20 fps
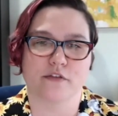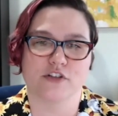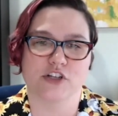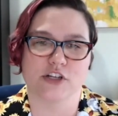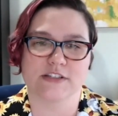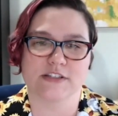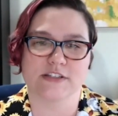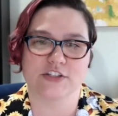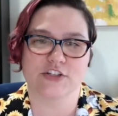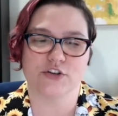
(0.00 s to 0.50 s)

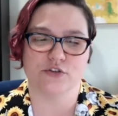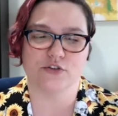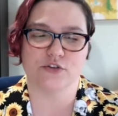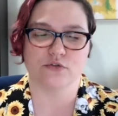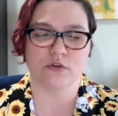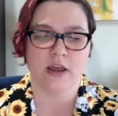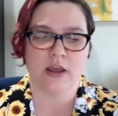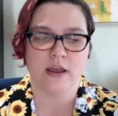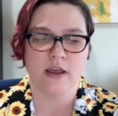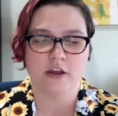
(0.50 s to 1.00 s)
just to
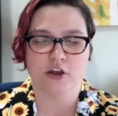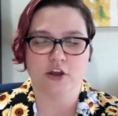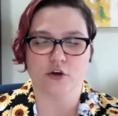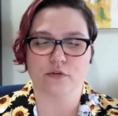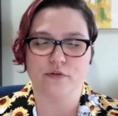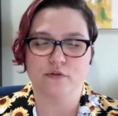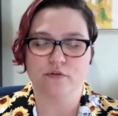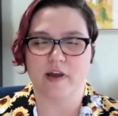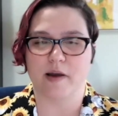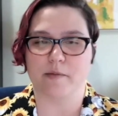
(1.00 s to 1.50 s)
go
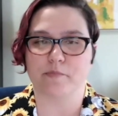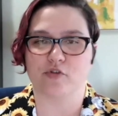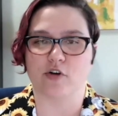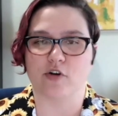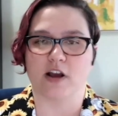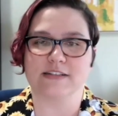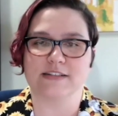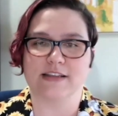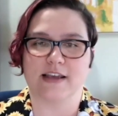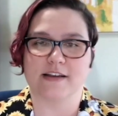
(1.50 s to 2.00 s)
through that
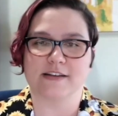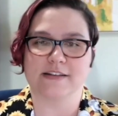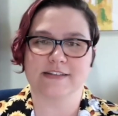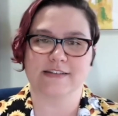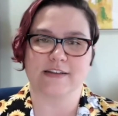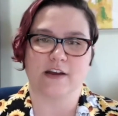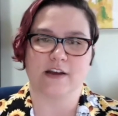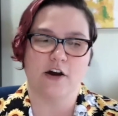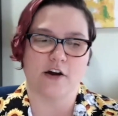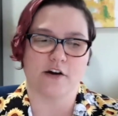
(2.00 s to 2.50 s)

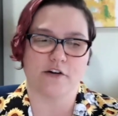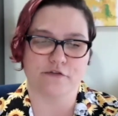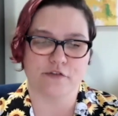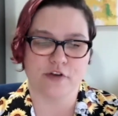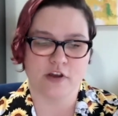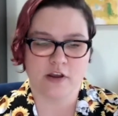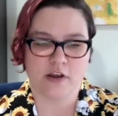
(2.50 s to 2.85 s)
process of